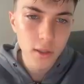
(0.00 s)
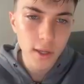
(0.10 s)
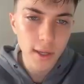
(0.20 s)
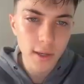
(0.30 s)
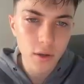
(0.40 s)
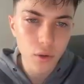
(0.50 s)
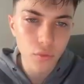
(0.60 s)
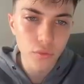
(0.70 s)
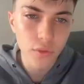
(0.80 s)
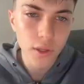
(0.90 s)
and
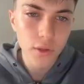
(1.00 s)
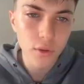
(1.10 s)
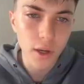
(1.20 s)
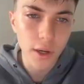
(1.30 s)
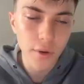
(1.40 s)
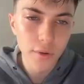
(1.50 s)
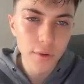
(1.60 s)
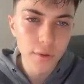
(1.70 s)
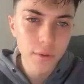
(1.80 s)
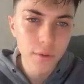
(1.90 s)
continue higher
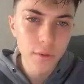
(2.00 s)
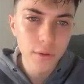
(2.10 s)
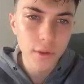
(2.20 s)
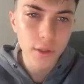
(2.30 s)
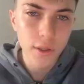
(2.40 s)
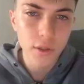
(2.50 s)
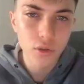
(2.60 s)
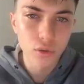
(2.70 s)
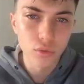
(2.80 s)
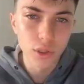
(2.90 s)

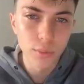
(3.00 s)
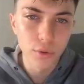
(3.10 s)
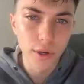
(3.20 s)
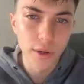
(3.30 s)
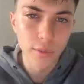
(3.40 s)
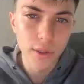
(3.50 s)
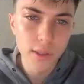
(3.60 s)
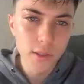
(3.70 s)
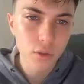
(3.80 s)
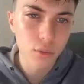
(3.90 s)
into deeper
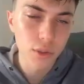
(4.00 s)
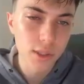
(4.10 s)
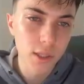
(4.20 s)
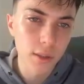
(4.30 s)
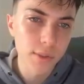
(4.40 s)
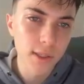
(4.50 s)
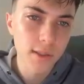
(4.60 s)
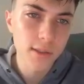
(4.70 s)
areas towards the upside,